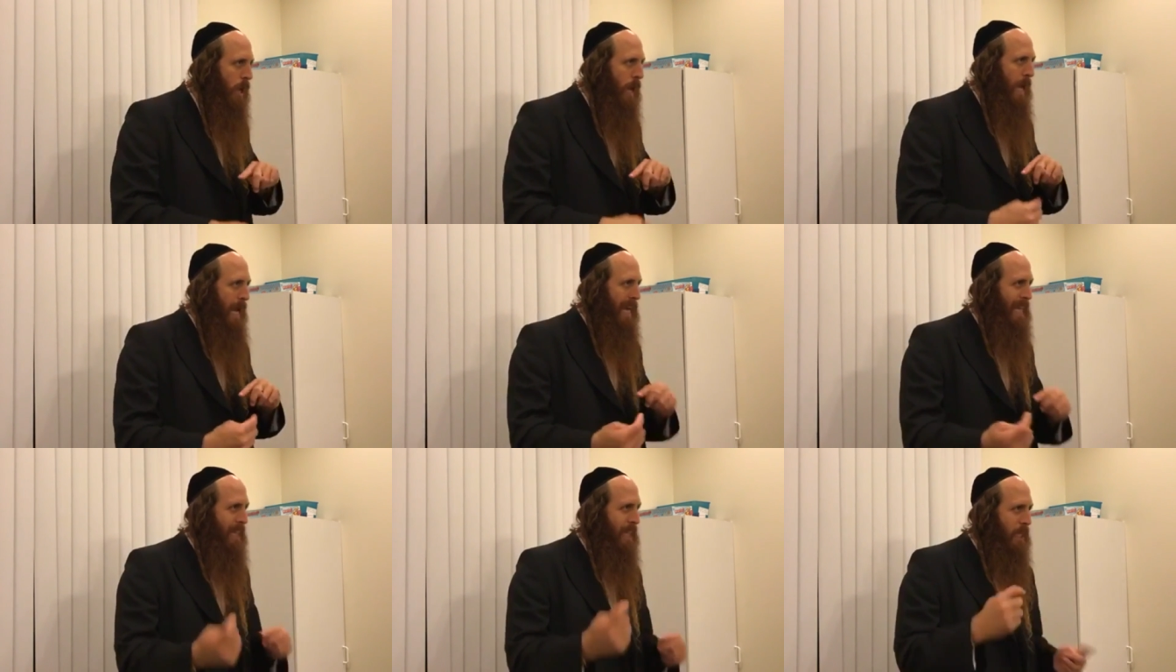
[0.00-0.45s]

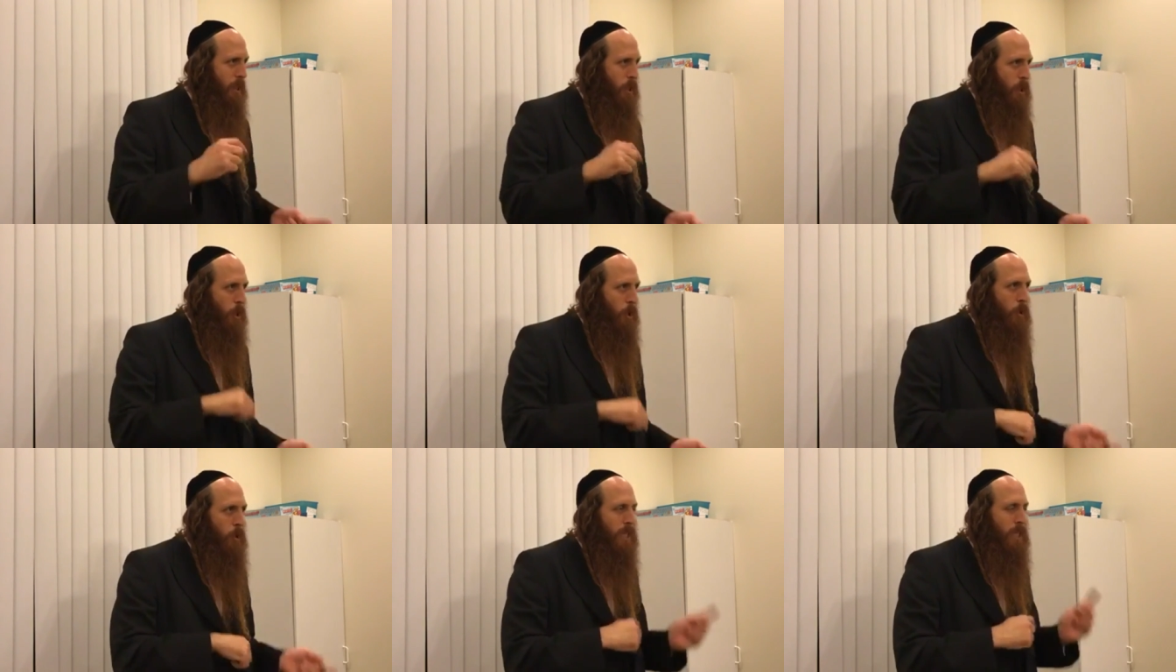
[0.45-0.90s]
and that
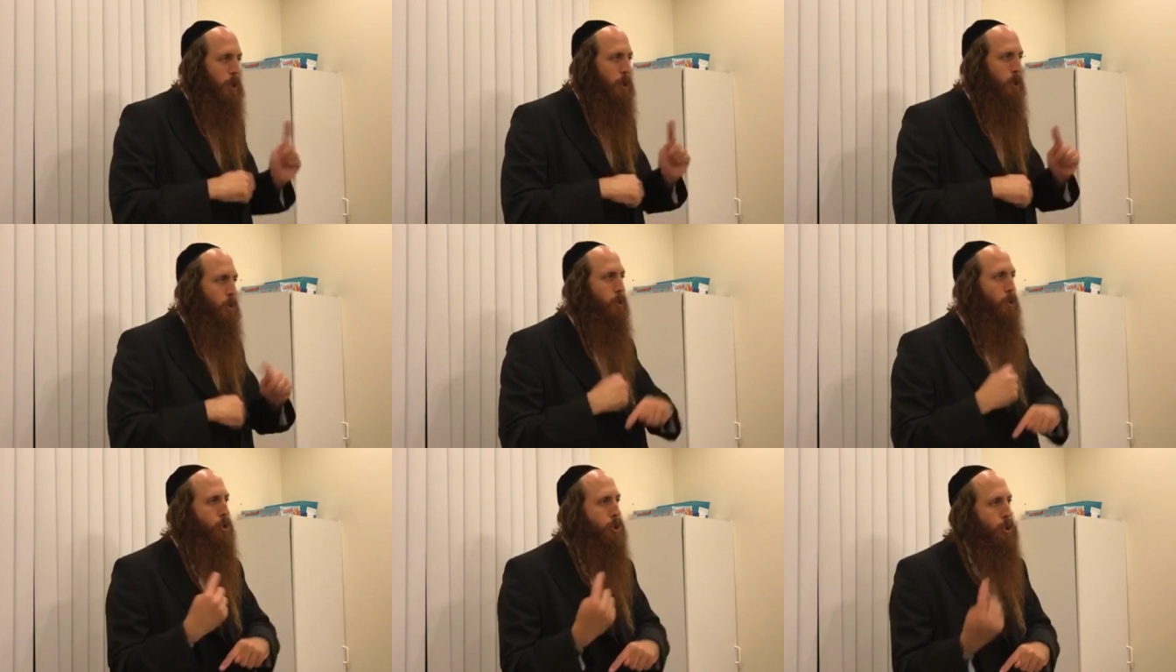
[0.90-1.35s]
you need
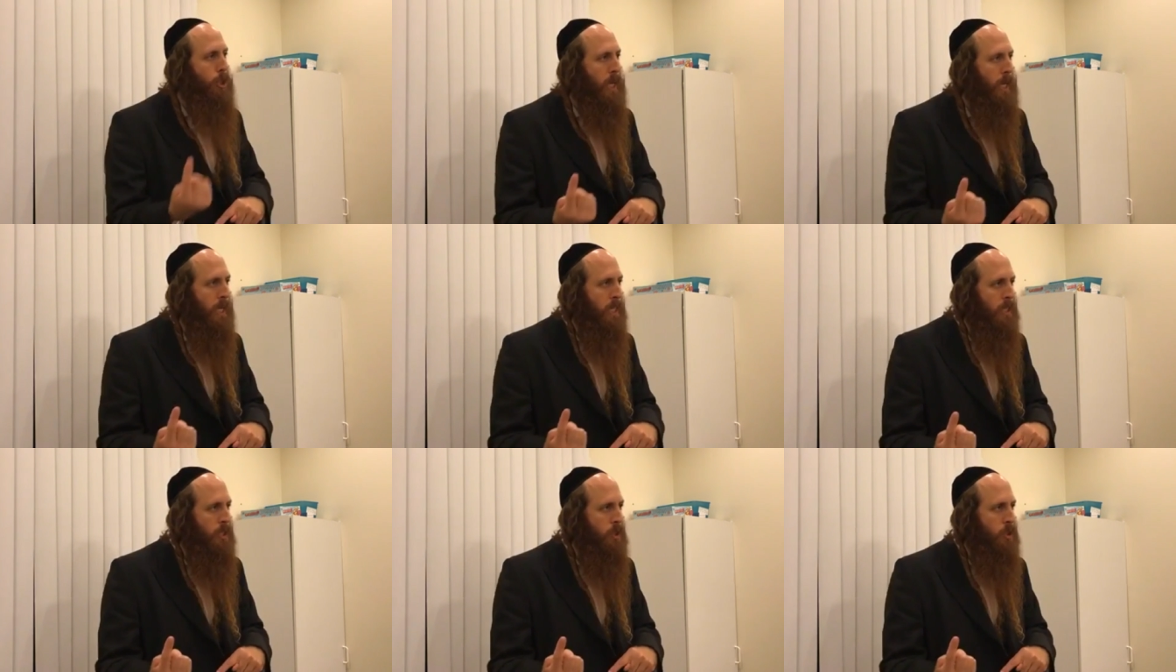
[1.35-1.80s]
to
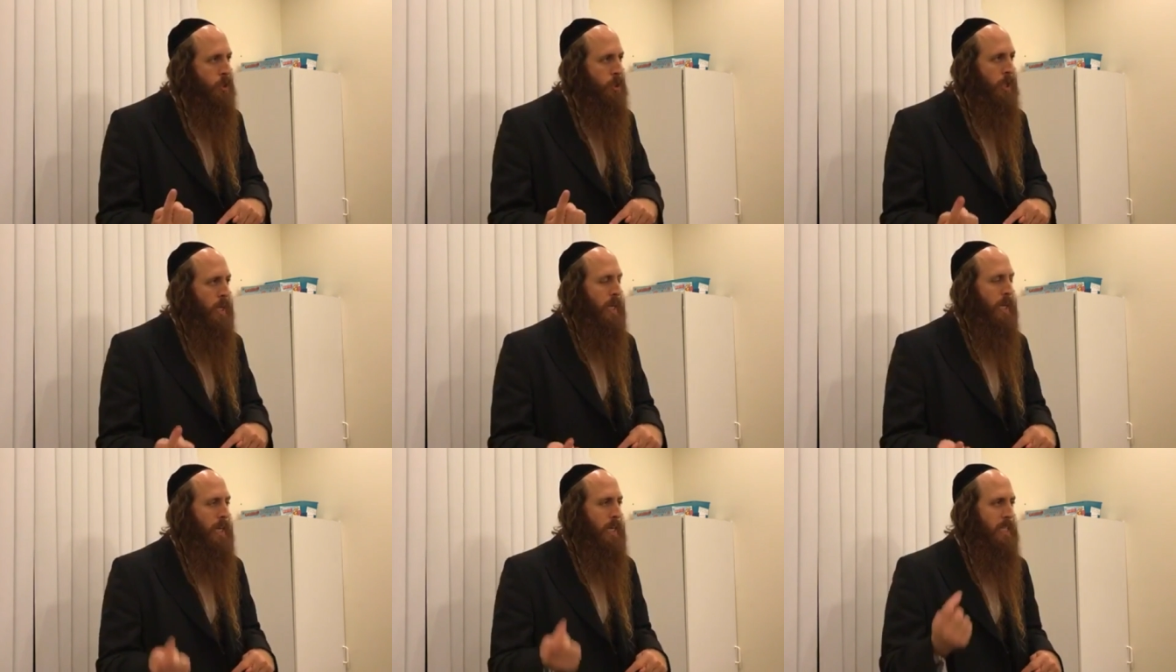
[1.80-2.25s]
change
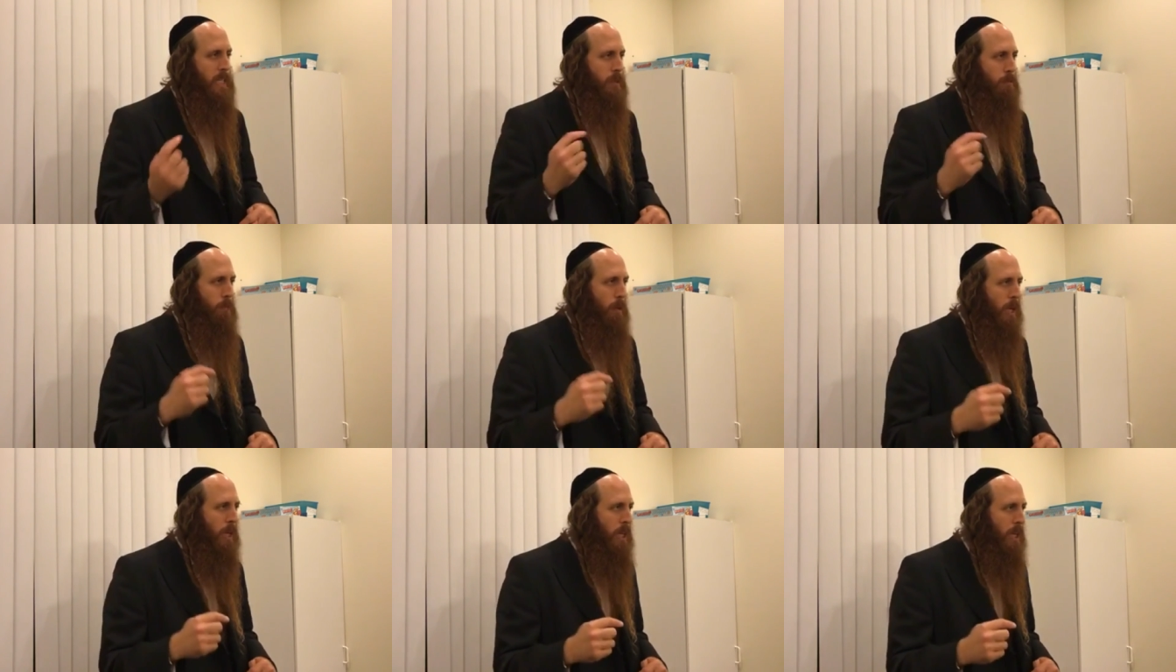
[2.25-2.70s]
is
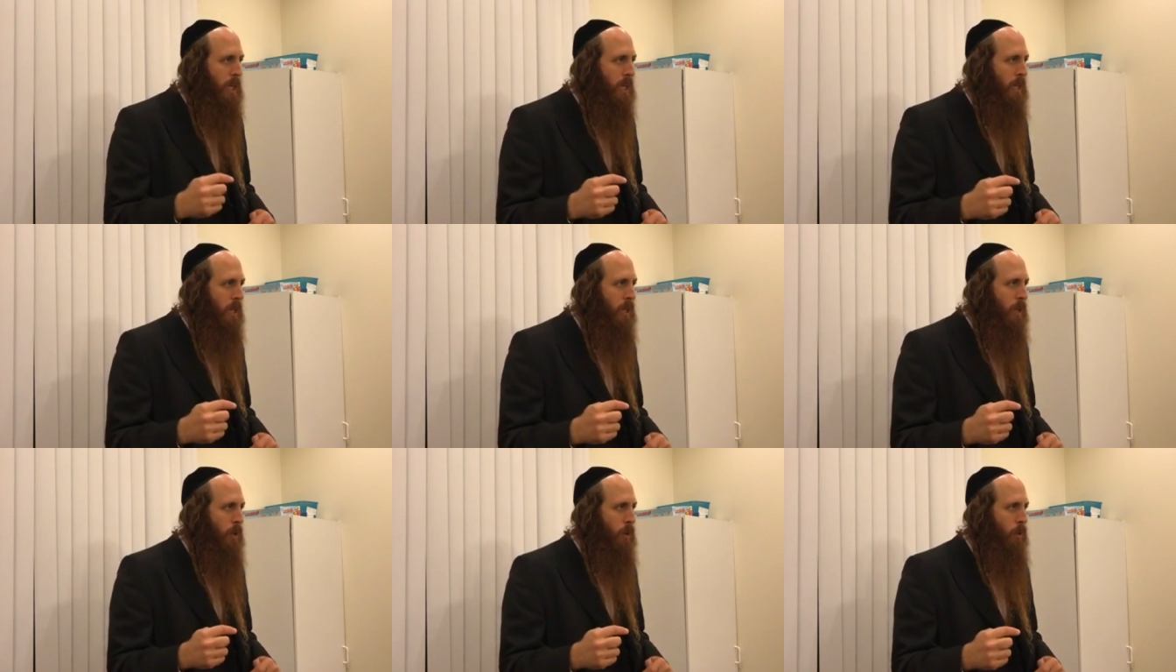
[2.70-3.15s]

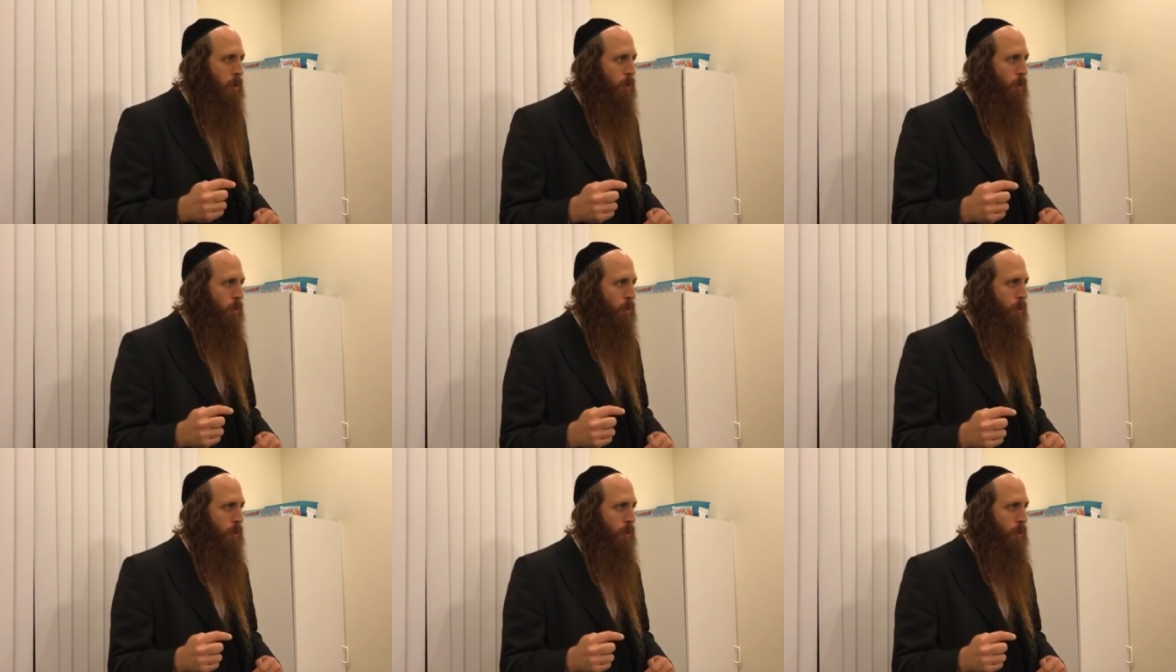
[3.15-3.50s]
making you